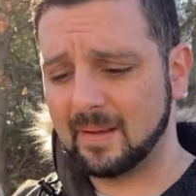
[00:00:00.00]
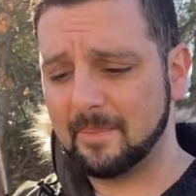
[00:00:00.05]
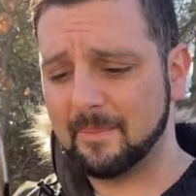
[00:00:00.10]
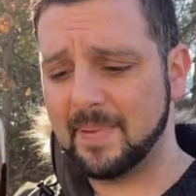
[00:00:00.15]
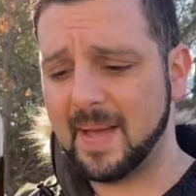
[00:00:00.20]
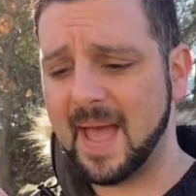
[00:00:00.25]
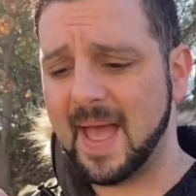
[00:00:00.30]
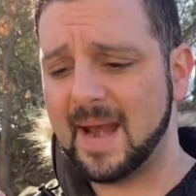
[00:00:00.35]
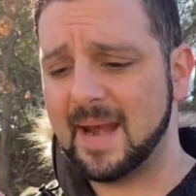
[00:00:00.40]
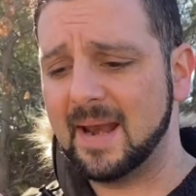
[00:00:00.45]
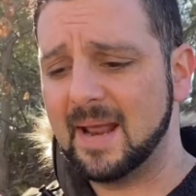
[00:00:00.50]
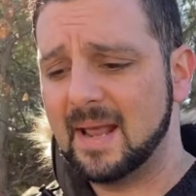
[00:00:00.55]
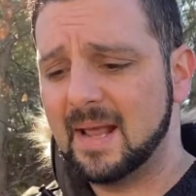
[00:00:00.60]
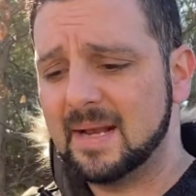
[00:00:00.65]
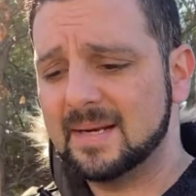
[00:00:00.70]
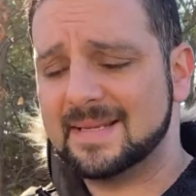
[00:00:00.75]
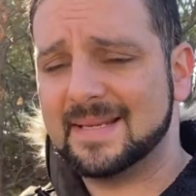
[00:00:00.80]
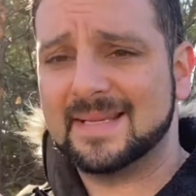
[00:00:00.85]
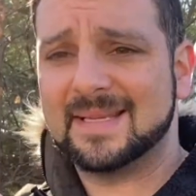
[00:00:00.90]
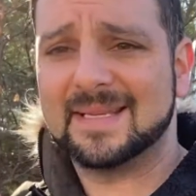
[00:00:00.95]
been
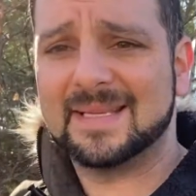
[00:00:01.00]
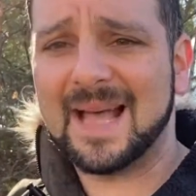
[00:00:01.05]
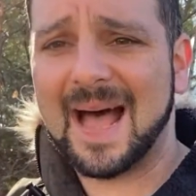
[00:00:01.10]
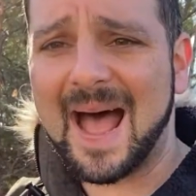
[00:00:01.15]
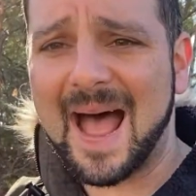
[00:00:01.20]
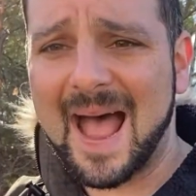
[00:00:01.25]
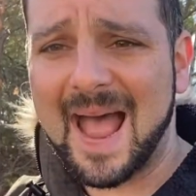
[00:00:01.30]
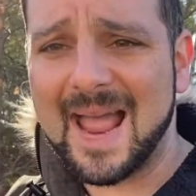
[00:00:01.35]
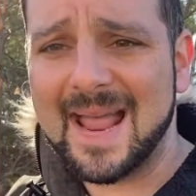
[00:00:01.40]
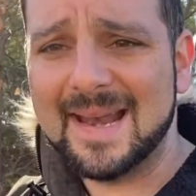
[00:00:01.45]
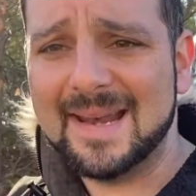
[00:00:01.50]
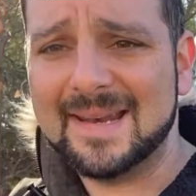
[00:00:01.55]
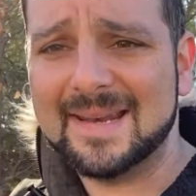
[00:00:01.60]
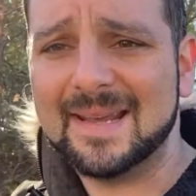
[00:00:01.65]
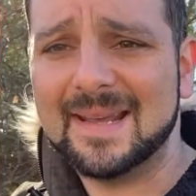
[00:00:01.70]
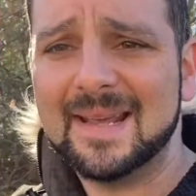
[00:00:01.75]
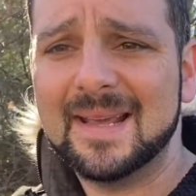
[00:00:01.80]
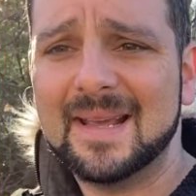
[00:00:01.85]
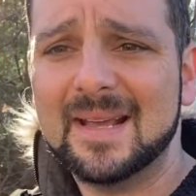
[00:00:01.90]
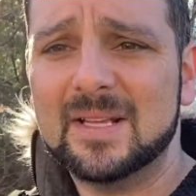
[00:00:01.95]
designed
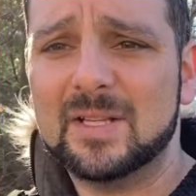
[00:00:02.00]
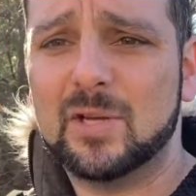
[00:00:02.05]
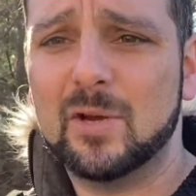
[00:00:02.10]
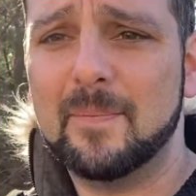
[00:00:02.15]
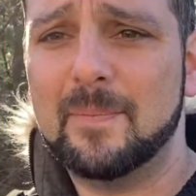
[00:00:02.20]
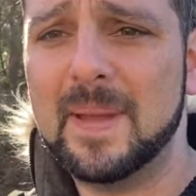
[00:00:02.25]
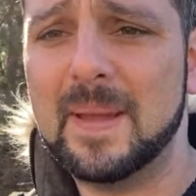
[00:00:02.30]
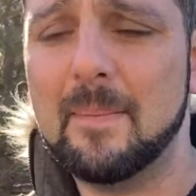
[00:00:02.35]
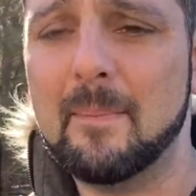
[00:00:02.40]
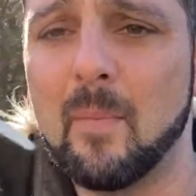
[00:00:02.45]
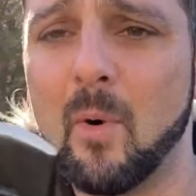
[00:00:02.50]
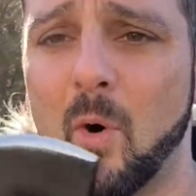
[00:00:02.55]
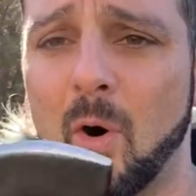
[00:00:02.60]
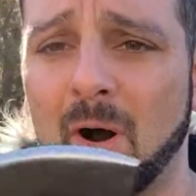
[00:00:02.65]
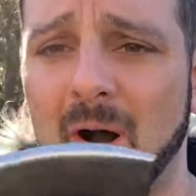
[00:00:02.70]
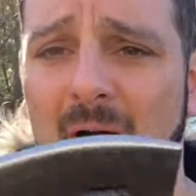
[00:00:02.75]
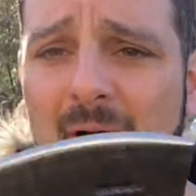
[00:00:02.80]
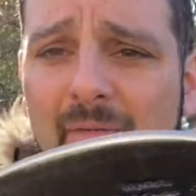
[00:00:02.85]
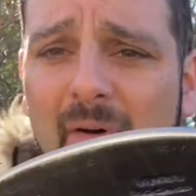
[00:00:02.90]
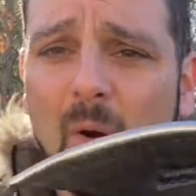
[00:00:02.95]
to be
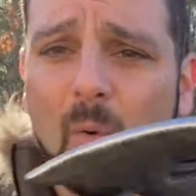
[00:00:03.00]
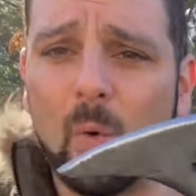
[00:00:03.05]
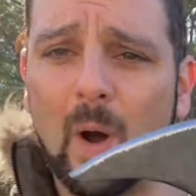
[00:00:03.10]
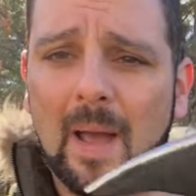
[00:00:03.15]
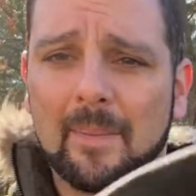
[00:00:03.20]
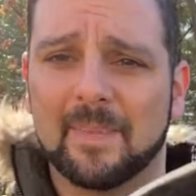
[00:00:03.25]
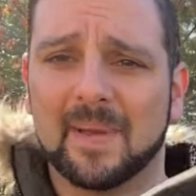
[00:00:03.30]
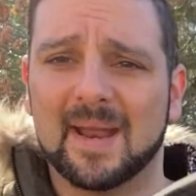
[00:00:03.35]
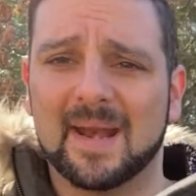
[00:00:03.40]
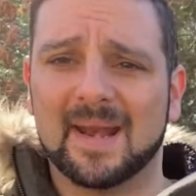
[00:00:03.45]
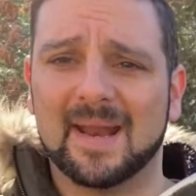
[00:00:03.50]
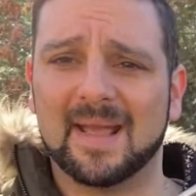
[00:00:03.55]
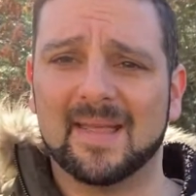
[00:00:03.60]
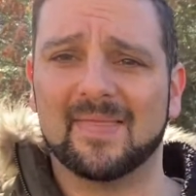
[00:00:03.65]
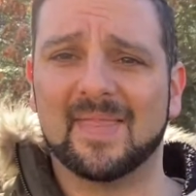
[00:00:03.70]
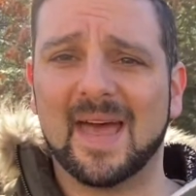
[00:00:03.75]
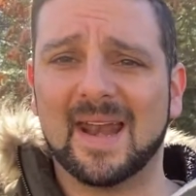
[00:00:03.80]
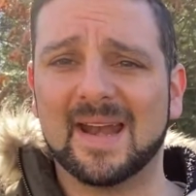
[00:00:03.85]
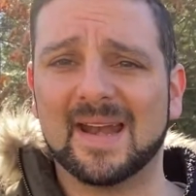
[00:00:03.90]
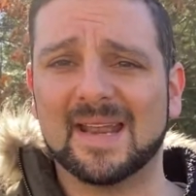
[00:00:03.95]
more of a weapon
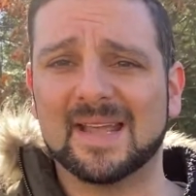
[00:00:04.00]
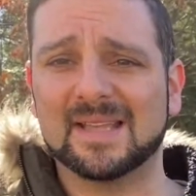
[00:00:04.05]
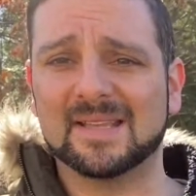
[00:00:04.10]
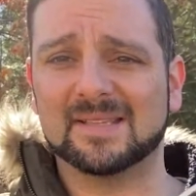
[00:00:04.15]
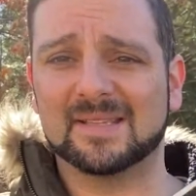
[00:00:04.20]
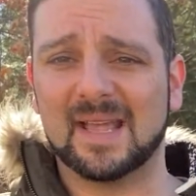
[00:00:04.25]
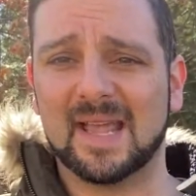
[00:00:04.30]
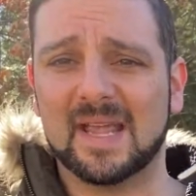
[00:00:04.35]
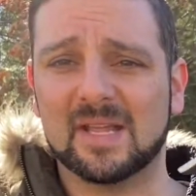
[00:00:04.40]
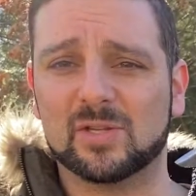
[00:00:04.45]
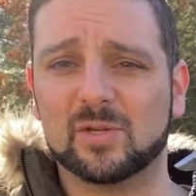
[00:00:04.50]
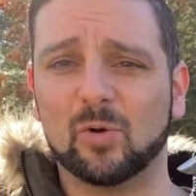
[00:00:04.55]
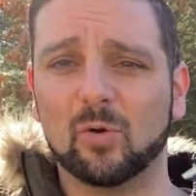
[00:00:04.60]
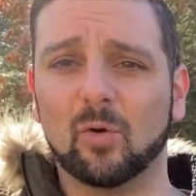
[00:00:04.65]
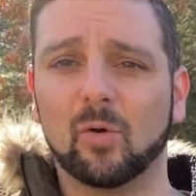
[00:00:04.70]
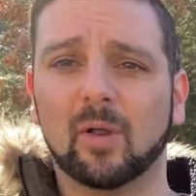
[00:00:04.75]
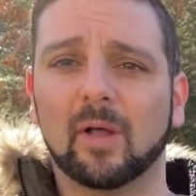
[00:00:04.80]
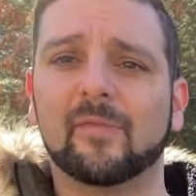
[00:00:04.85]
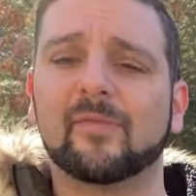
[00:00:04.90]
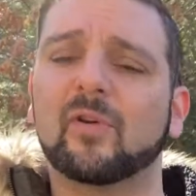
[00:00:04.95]
than it is a
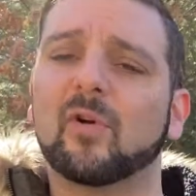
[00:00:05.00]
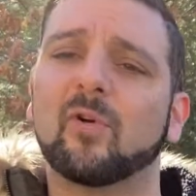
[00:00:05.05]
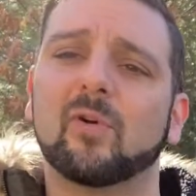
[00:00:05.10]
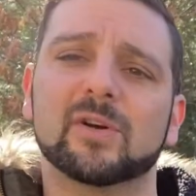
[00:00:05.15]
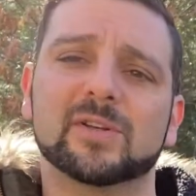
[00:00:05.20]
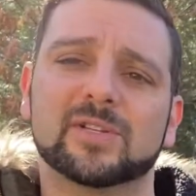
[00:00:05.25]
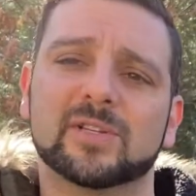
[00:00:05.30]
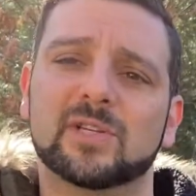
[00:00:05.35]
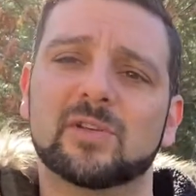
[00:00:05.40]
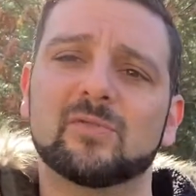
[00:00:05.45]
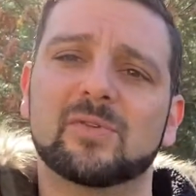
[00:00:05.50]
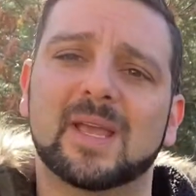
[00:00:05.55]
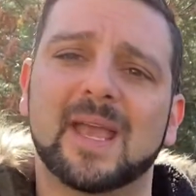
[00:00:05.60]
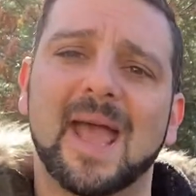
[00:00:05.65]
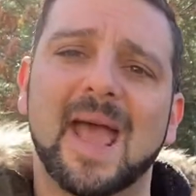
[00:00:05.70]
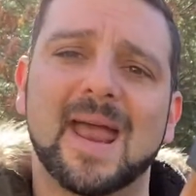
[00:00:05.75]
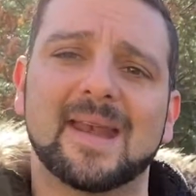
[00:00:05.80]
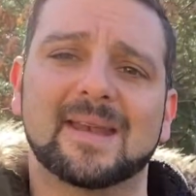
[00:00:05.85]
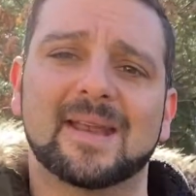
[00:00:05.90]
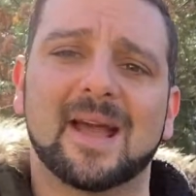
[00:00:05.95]
tool. Of course, you
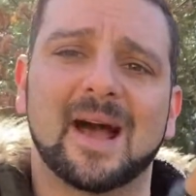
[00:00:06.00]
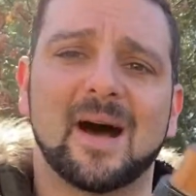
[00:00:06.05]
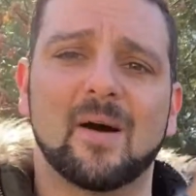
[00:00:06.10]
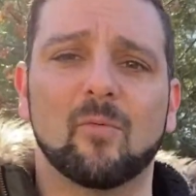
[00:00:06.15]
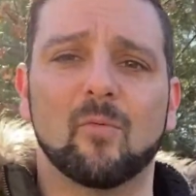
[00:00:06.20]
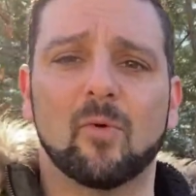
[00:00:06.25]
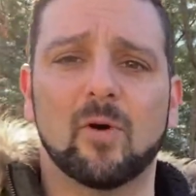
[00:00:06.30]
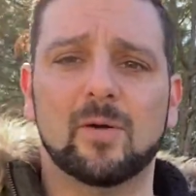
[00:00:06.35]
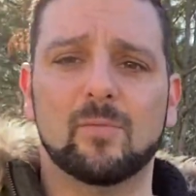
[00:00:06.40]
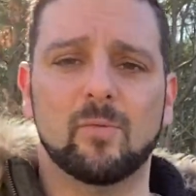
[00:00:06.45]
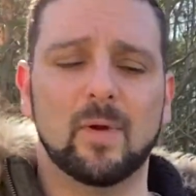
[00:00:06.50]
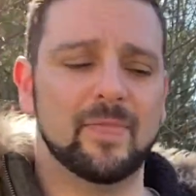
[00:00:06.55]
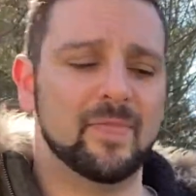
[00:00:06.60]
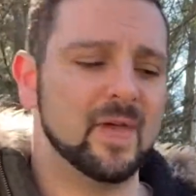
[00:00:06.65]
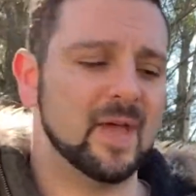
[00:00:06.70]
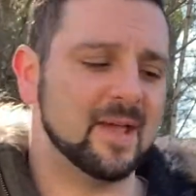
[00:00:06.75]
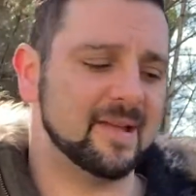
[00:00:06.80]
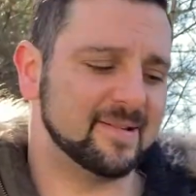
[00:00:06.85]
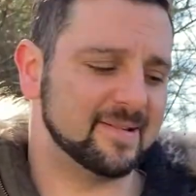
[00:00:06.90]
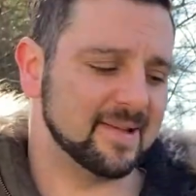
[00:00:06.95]
can cut wood with
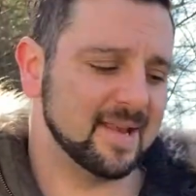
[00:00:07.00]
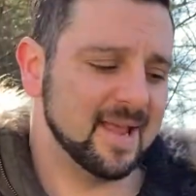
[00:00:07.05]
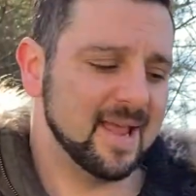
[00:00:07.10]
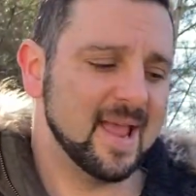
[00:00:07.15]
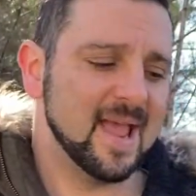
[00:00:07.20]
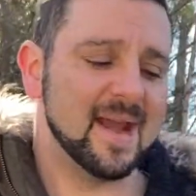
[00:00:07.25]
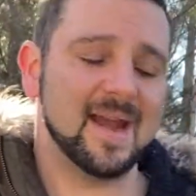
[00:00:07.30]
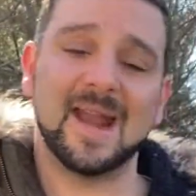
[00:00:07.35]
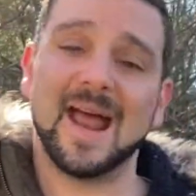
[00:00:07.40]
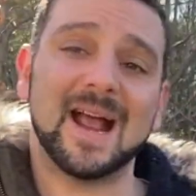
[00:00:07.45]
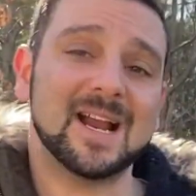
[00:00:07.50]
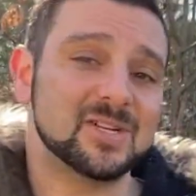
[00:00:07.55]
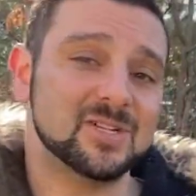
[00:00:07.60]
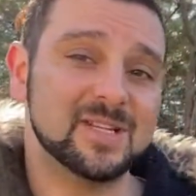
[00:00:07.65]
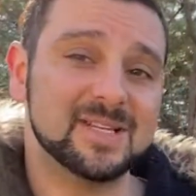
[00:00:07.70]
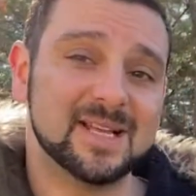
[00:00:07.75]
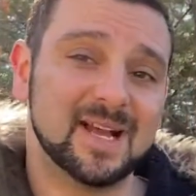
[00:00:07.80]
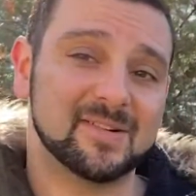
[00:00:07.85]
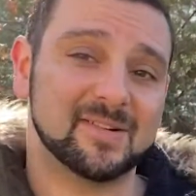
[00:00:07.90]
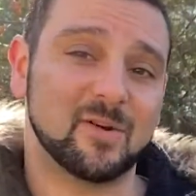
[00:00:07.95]
this, and it
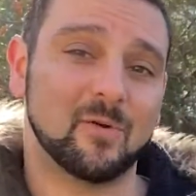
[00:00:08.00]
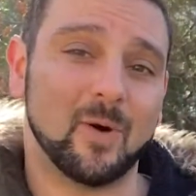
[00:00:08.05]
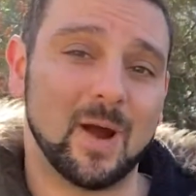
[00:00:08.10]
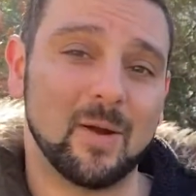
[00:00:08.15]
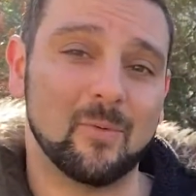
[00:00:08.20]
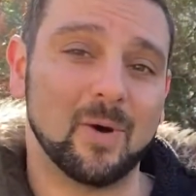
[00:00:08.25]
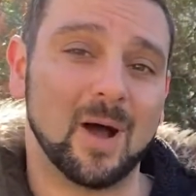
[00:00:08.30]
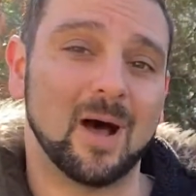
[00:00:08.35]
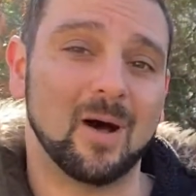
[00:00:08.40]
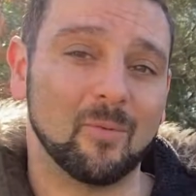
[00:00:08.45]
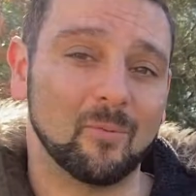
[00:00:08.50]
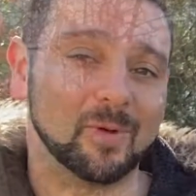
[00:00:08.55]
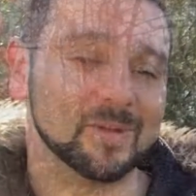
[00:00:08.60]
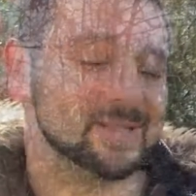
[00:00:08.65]
actually does quite well, and we'll